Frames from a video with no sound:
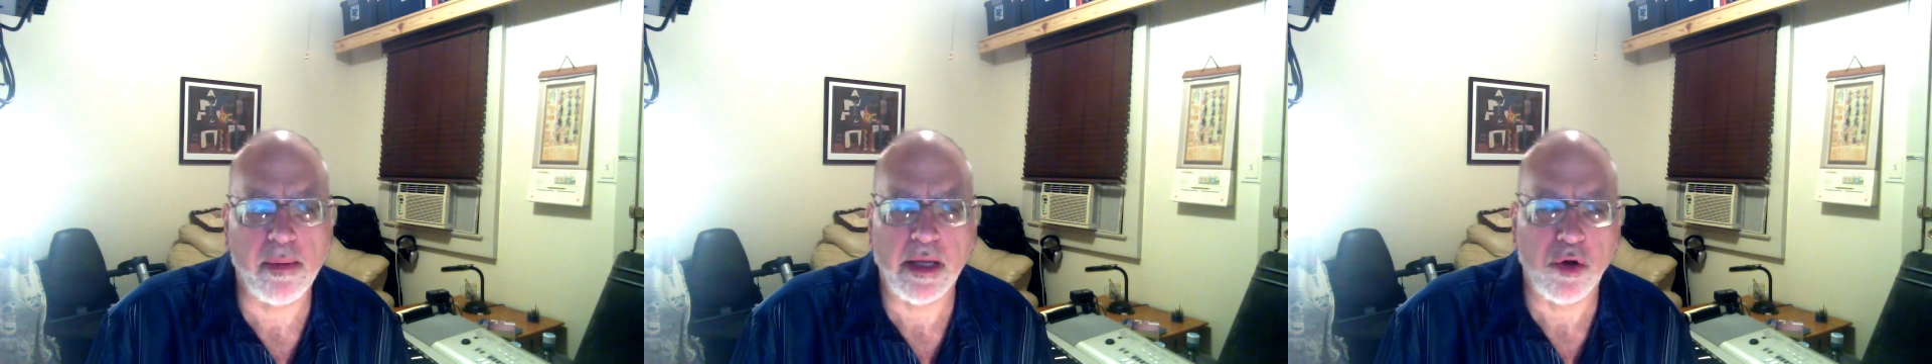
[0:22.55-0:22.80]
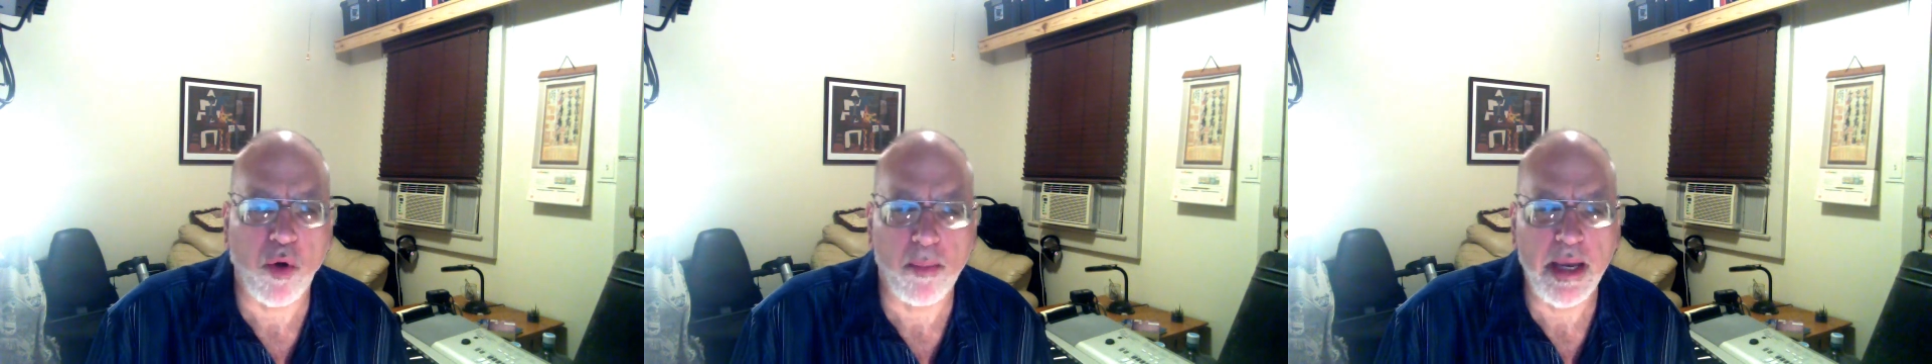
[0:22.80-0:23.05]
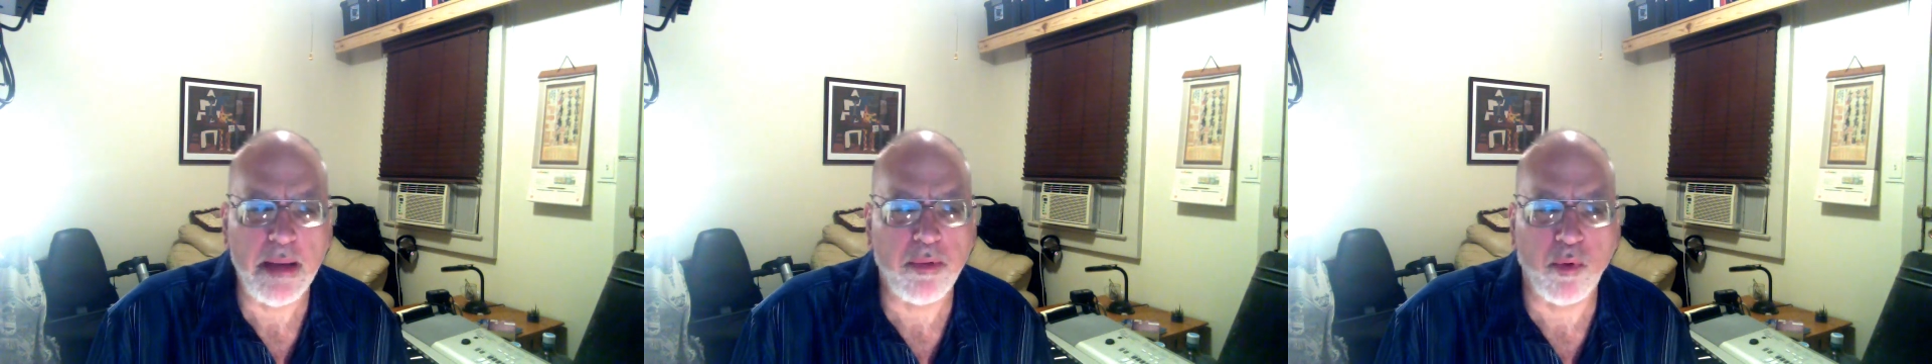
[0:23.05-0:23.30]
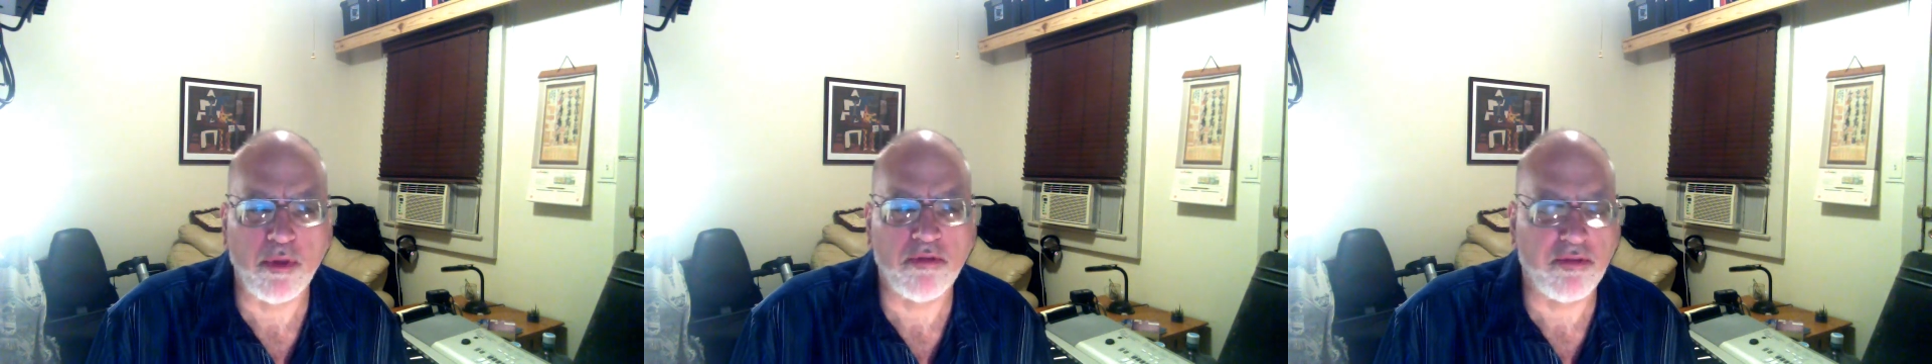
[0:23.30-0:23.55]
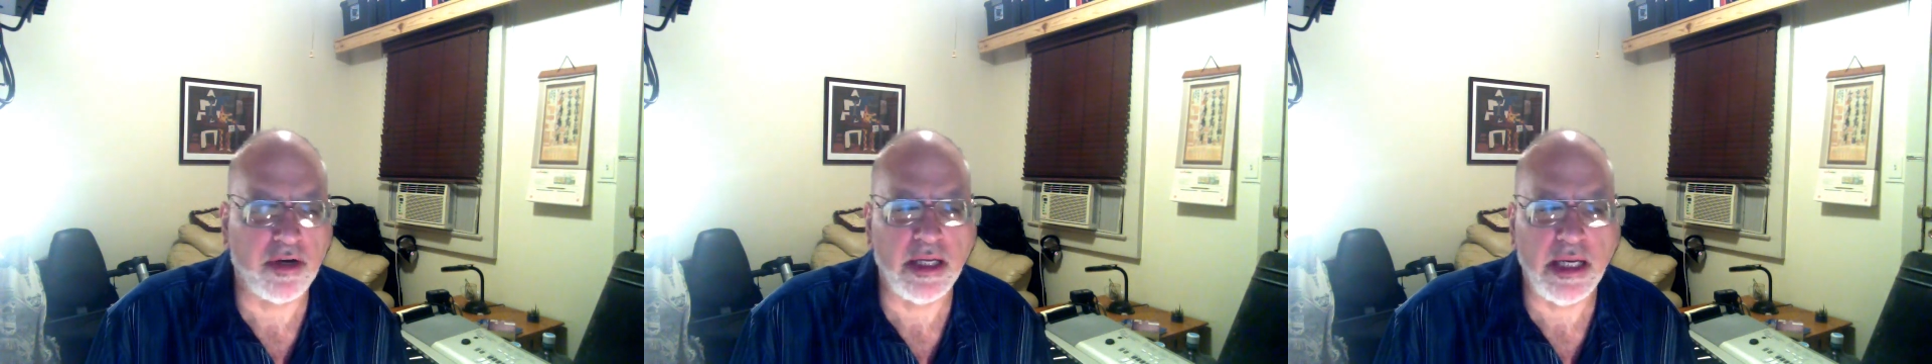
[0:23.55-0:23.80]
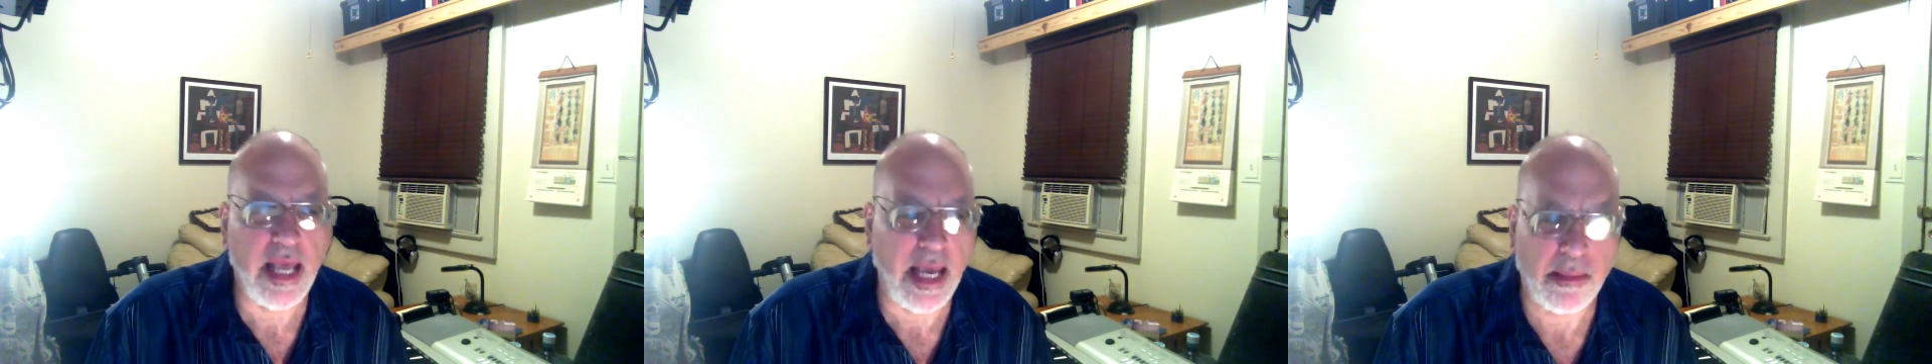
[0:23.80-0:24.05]
on all people with
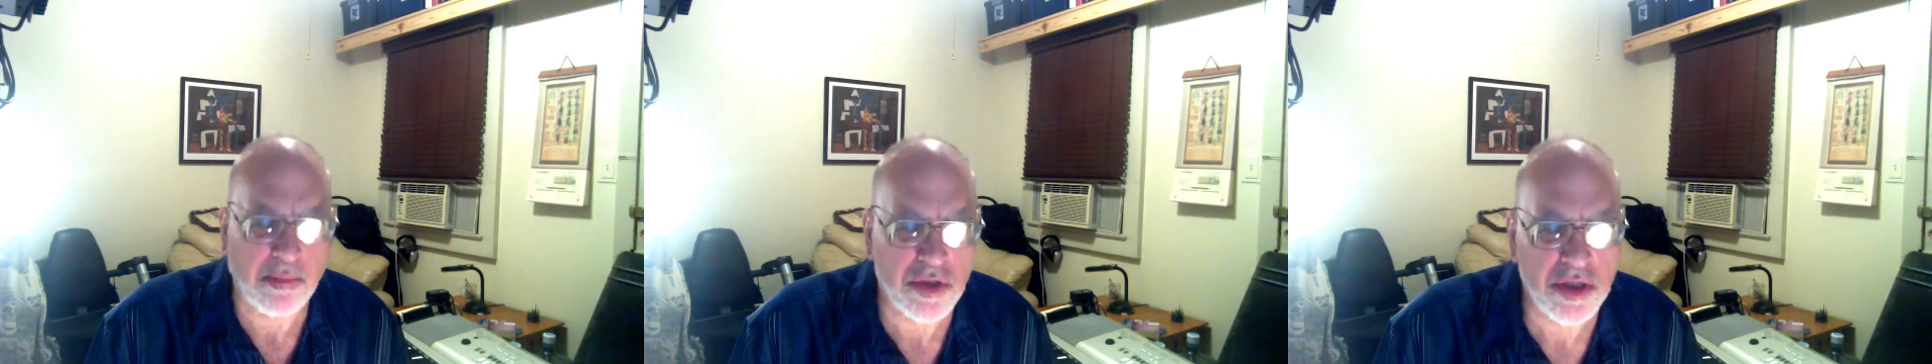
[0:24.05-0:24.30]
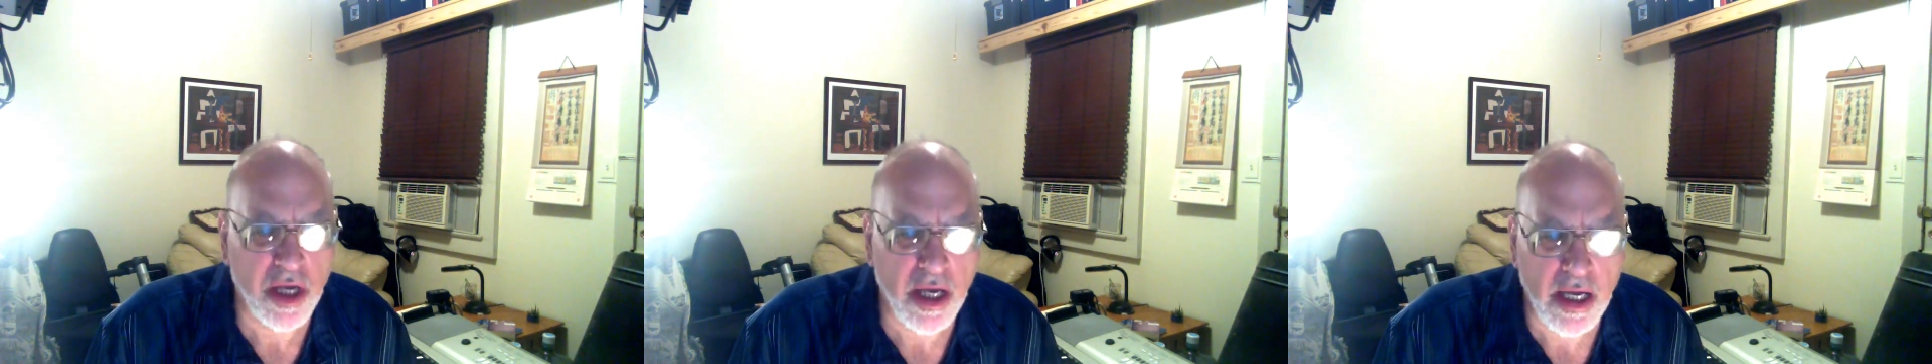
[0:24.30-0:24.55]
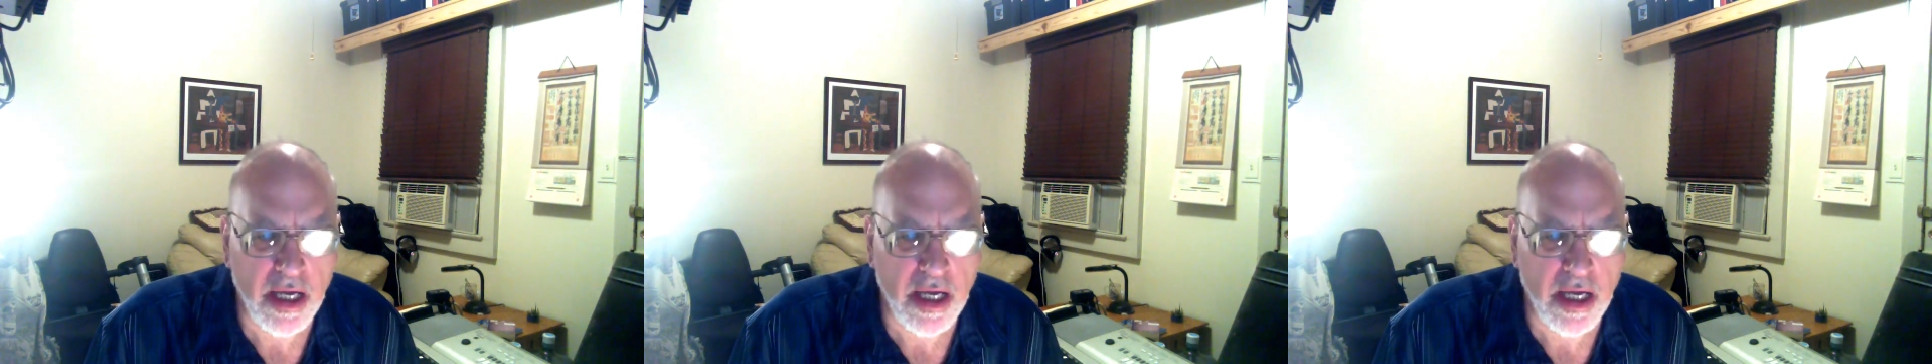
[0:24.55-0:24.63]
funny names.